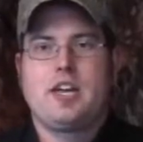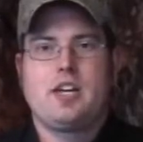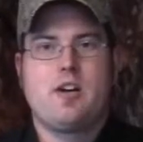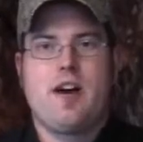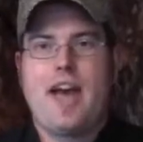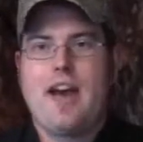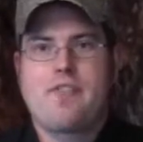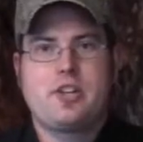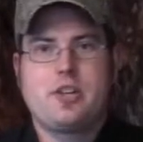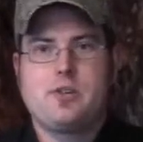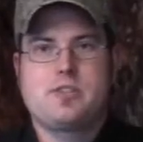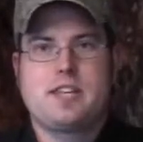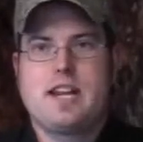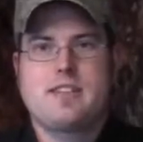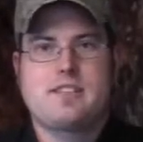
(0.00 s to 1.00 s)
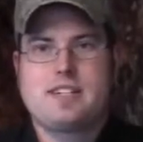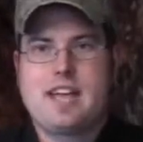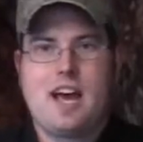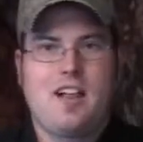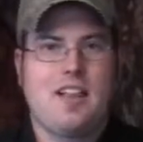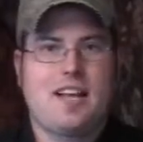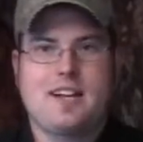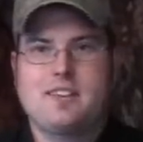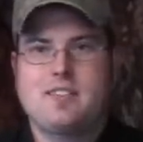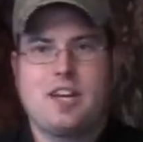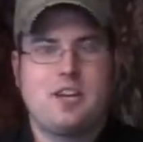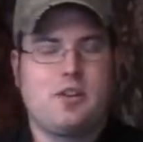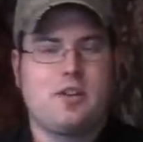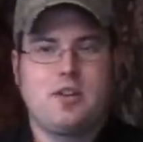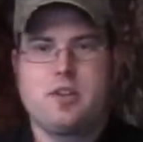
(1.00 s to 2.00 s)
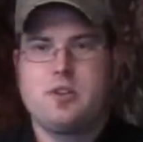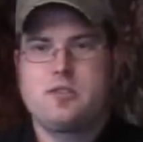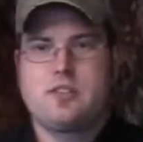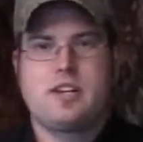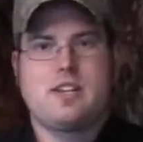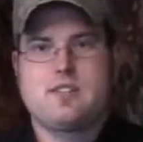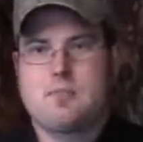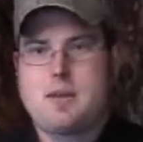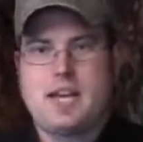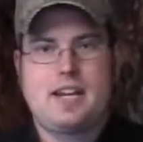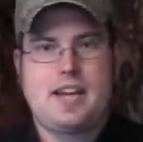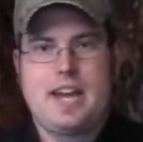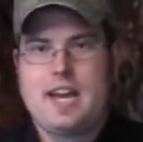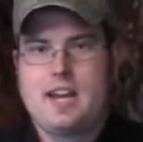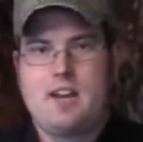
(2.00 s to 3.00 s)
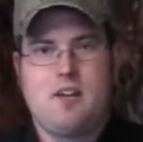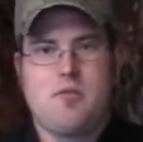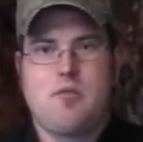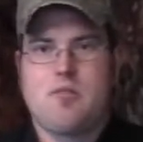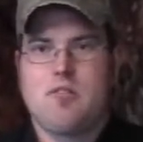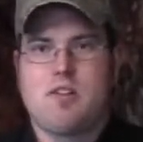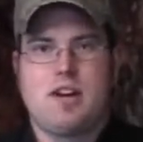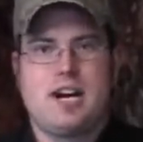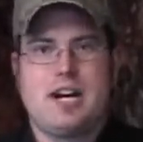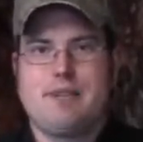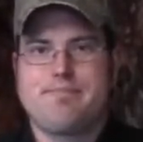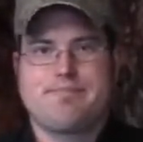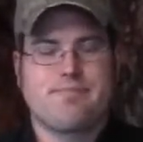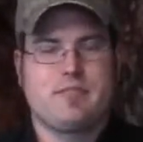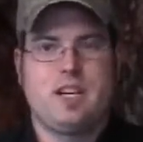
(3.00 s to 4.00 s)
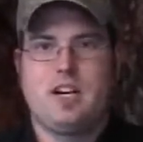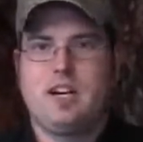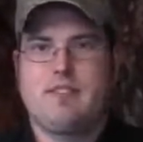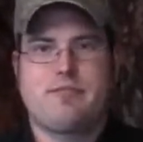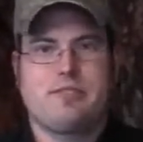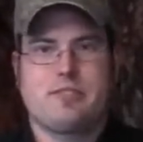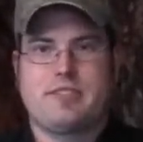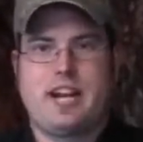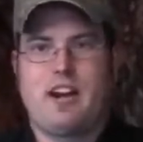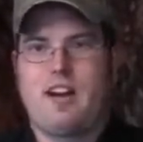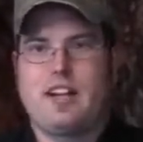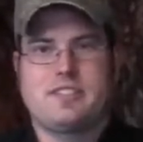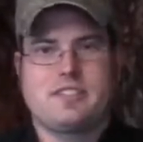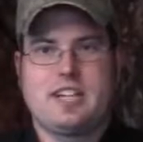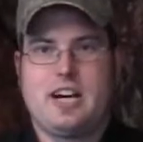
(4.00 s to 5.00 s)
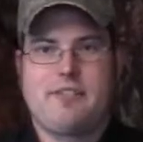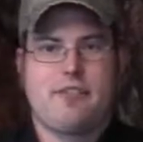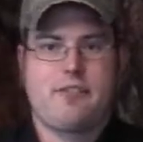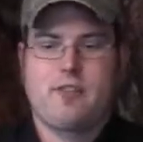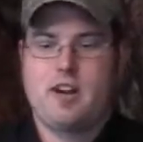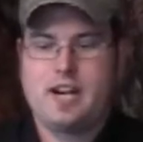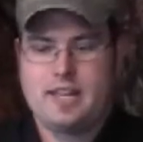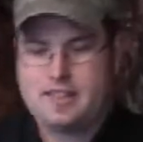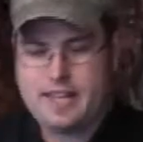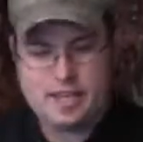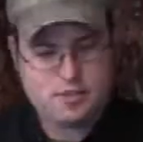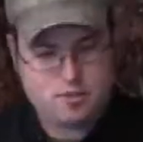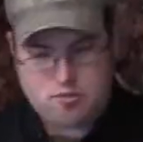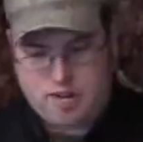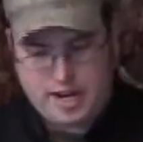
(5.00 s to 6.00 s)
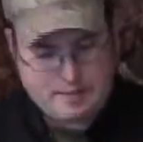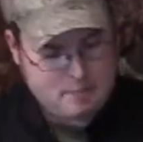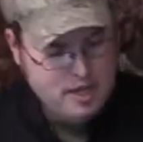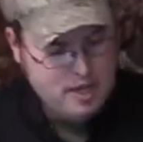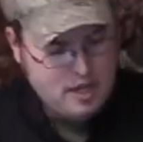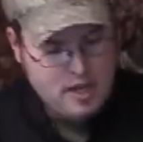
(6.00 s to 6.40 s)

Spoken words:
You don't have to use it as a towel. Like I said, you can use it as a bandana or for carrying stuff or for anything. It's great.